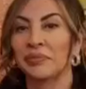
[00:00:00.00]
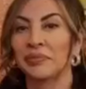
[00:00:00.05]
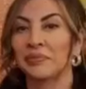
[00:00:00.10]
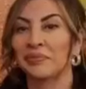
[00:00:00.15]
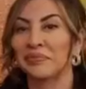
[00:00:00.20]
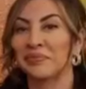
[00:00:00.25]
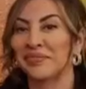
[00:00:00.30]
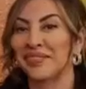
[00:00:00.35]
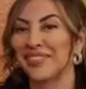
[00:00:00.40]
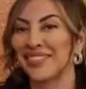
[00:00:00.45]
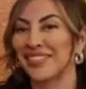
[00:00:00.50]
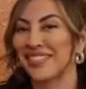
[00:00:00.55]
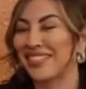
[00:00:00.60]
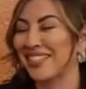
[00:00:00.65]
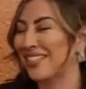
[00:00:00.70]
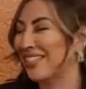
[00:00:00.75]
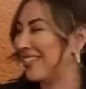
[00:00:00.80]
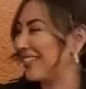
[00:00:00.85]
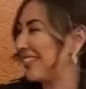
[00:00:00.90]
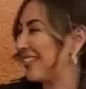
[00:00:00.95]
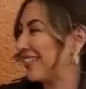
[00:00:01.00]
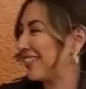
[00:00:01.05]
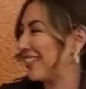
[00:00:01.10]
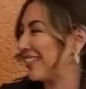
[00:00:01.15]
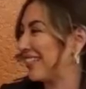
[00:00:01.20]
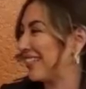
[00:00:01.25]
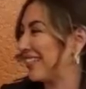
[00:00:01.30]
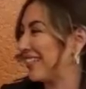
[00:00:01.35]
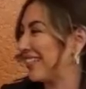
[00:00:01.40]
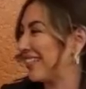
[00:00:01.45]

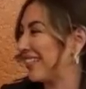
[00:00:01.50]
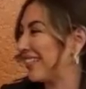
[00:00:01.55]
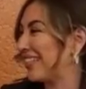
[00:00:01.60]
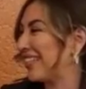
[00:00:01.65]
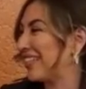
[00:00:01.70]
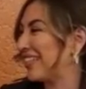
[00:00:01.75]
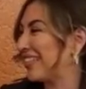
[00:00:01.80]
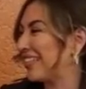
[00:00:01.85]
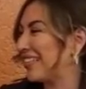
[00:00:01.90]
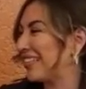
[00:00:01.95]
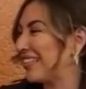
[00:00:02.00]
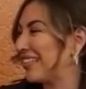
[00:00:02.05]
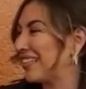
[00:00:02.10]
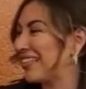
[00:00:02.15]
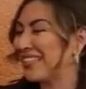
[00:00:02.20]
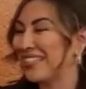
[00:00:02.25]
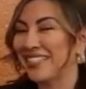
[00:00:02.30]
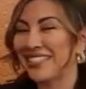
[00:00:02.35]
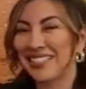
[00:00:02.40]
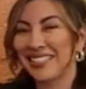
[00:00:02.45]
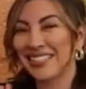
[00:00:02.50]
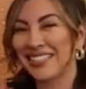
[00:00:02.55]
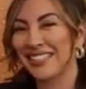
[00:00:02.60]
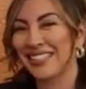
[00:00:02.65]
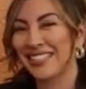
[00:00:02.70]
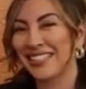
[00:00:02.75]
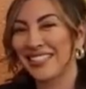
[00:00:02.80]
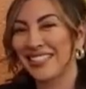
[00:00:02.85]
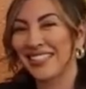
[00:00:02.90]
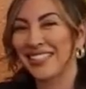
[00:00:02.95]

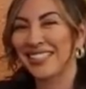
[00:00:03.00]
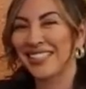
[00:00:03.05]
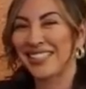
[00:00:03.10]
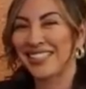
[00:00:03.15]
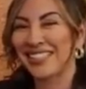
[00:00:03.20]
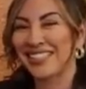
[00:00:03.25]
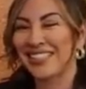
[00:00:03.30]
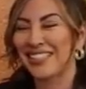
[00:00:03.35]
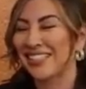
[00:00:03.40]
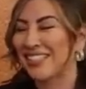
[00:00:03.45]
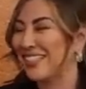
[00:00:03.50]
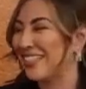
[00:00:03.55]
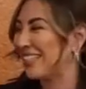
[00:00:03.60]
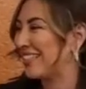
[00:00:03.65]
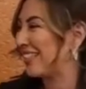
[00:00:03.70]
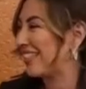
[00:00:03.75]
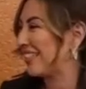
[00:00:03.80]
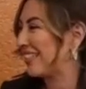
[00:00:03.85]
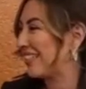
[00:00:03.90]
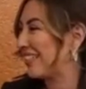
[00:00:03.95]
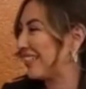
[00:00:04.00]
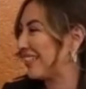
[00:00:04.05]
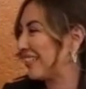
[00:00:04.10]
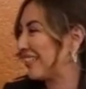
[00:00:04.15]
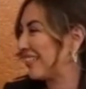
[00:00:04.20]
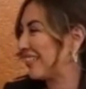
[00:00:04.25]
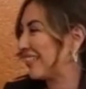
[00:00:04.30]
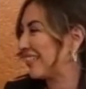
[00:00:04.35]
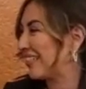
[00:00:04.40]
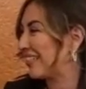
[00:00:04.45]

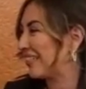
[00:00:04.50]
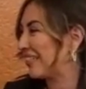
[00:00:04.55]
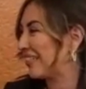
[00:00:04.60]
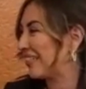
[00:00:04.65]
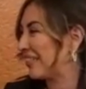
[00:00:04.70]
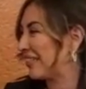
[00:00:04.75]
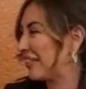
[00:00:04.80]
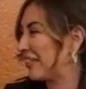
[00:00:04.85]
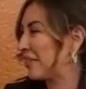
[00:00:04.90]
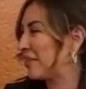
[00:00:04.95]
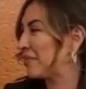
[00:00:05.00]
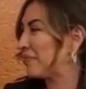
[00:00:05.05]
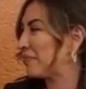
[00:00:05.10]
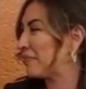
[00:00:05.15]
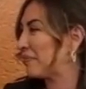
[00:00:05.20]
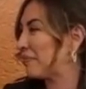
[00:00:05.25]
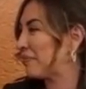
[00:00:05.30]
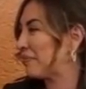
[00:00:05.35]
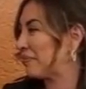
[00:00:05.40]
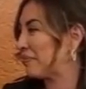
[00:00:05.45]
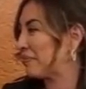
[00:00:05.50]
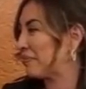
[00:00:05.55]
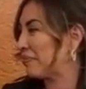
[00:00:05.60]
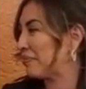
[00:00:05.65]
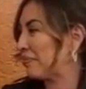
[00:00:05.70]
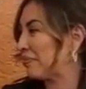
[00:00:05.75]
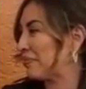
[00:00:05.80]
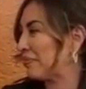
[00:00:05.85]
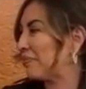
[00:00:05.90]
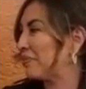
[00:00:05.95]

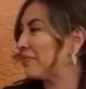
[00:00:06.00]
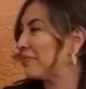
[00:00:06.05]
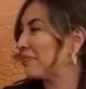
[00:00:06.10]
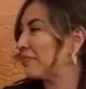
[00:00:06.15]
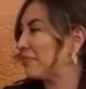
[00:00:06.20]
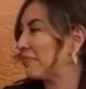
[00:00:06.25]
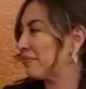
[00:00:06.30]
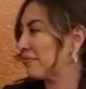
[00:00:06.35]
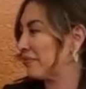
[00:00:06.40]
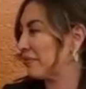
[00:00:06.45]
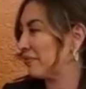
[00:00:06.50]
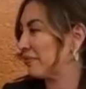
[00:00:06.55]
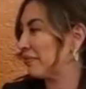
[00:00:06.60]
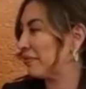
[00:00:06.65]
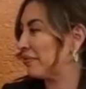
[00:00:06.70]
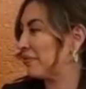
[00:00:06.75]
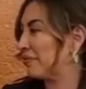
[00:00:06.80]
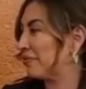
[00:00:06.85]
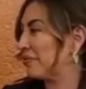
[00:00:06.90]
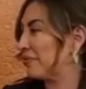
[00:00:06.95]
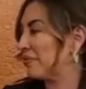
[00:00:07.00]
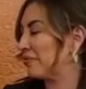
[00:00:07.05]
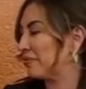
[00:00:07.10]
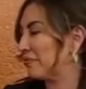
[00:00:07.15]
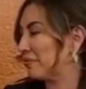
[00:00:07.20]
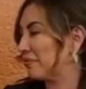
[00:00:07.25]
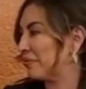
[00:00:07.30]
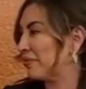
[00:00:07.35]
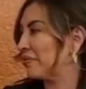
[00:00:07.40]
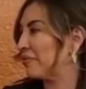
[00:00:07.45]

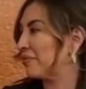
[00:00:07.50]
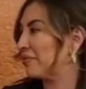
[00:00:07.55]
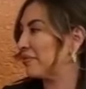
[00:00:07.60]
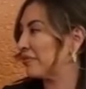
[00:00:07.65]
This person isn't speaking.